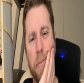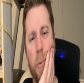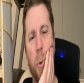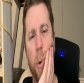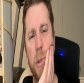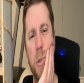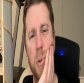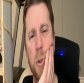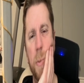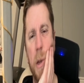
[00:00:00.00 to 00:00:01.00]
what's so
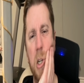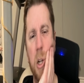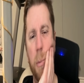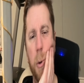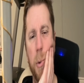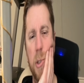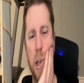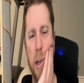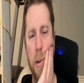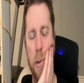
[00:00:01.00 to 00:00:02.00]
special about
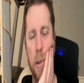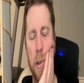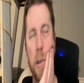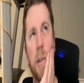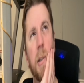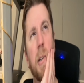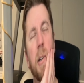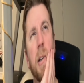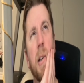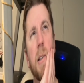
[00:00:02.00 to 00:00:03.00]
Recycled?
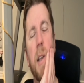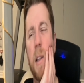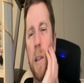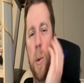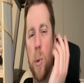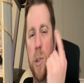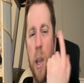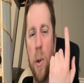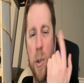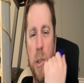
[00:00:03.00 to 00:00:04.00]
Is that like the
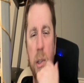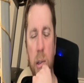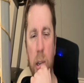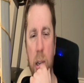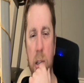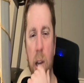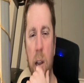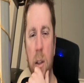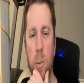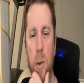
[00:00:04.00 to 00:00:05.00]
recycled
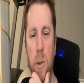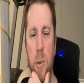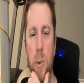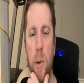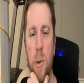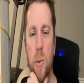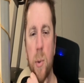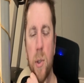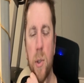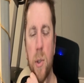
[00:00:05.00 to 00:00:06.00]
sign, the reduce, reuse,
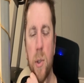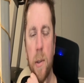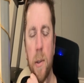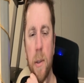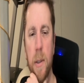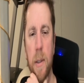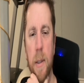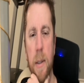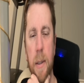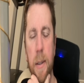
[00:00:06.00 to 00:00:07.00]
recycle?
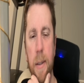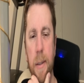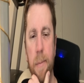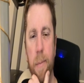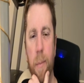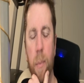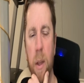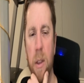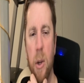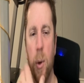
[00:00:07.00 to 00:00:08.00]

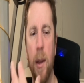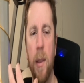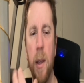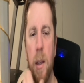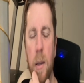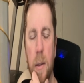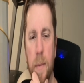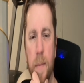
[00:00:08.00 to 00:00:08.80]
Like the green thing?